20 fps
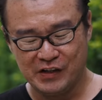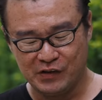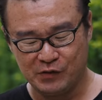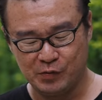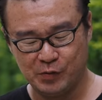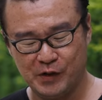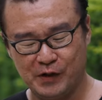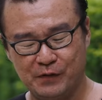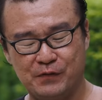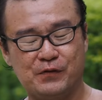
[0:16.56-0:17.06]

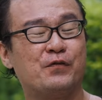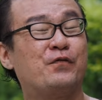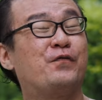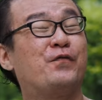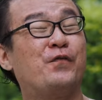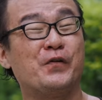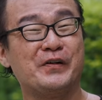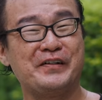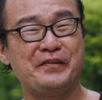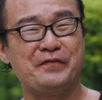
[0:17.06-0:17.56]

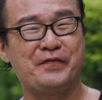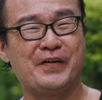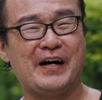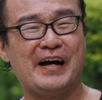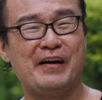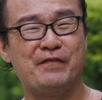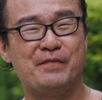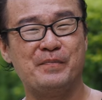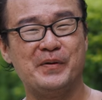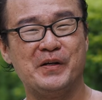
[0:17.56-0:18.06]

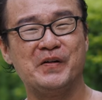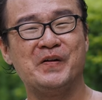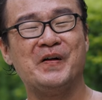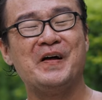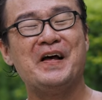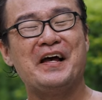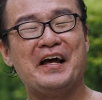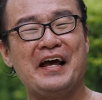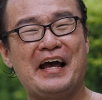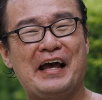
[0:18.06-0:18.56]
12-45mm
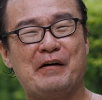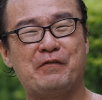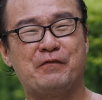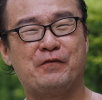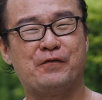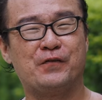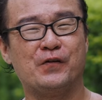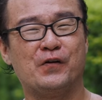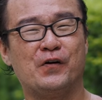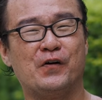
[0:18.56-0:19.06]

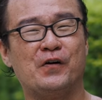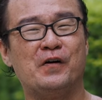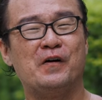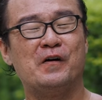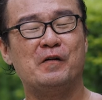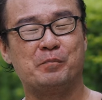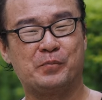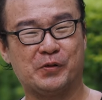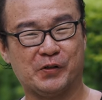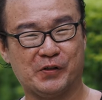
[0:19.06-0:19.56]
f/4
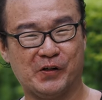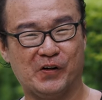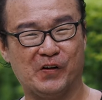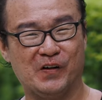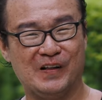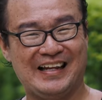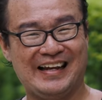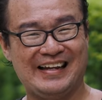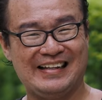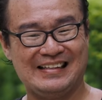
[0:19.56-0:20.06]
Pro
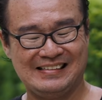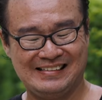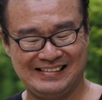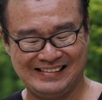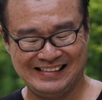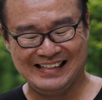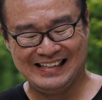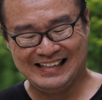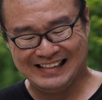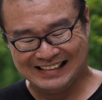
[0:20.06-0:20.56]
lens.
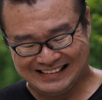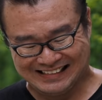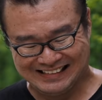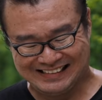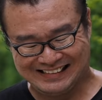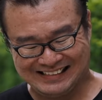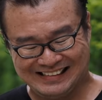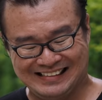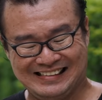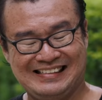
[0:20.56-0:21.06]

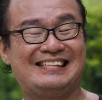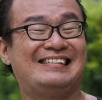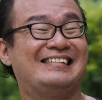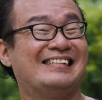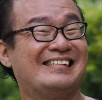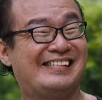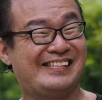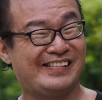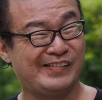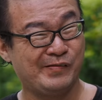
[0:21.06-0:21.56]
This is
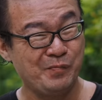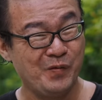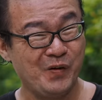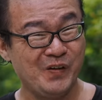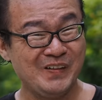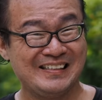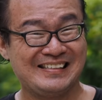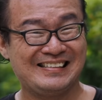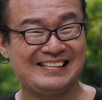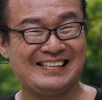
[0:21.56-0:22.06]
the
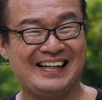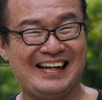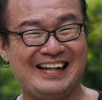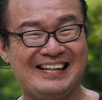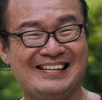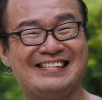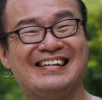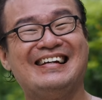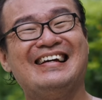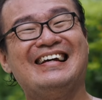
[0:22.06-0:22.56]
smallest
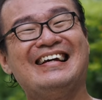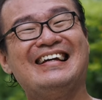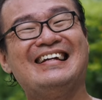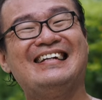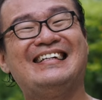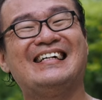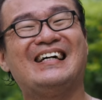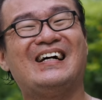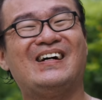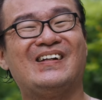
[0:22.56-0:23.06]
lens in
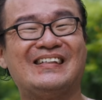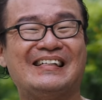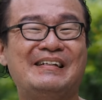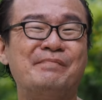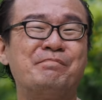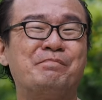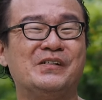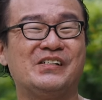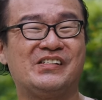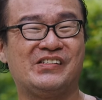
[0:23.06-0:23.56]
the
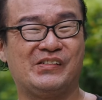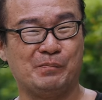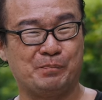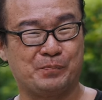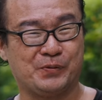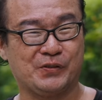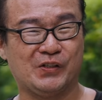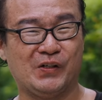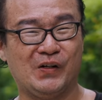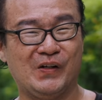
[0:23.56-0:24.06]
Olympus
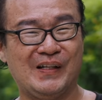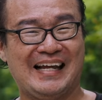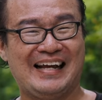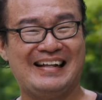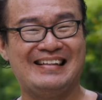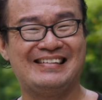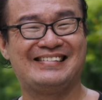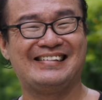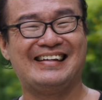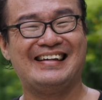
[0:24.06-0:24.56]
Pro
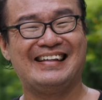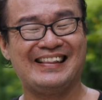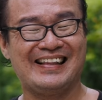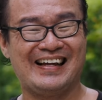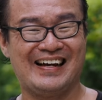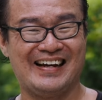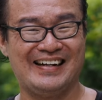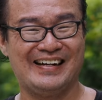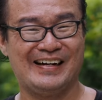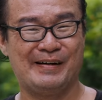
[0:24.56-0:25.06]
lens
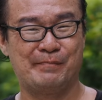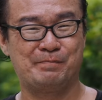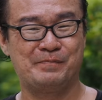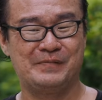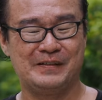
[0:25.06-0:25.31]
lineup.